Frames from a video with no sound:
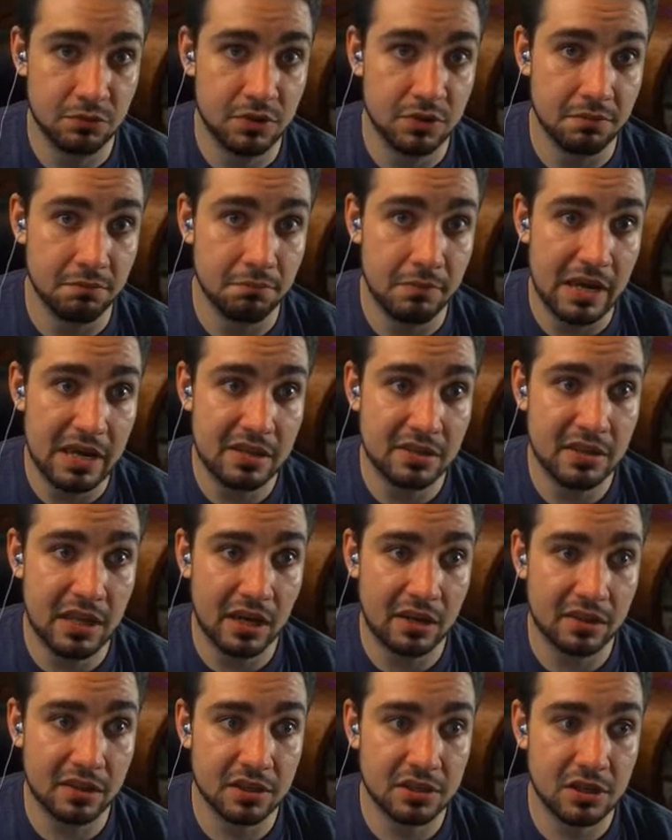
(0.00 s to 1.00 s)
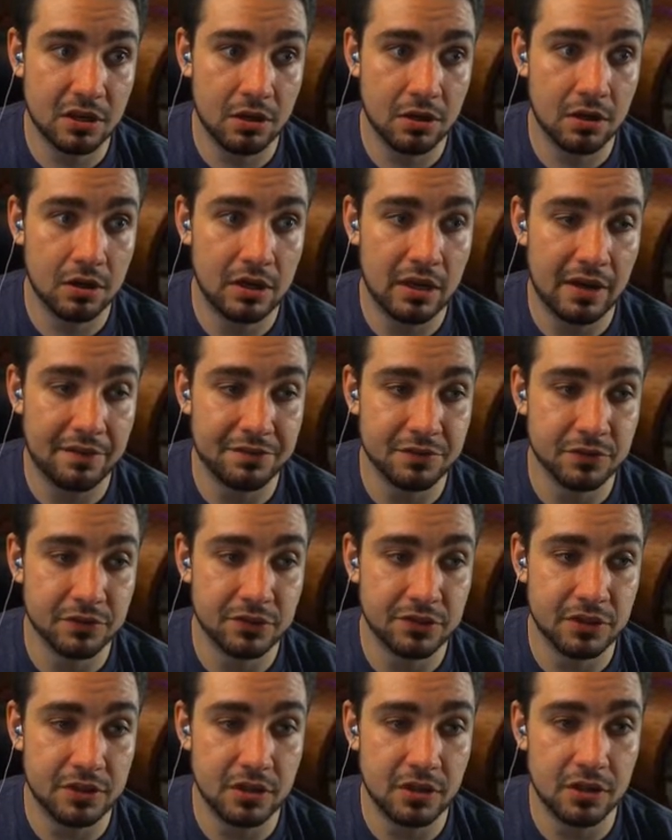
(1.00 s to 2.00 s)
can main deck this card after
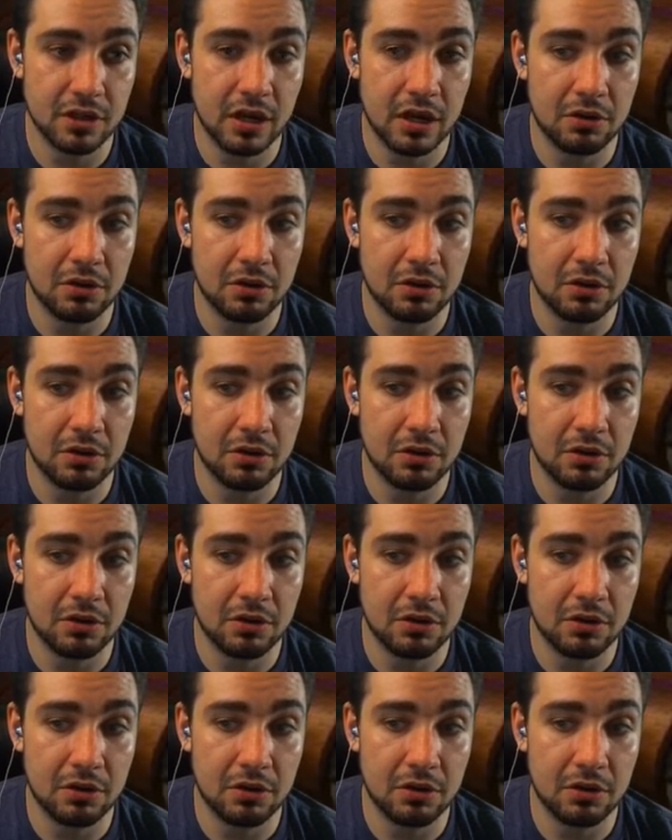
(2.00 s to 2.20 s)
seeing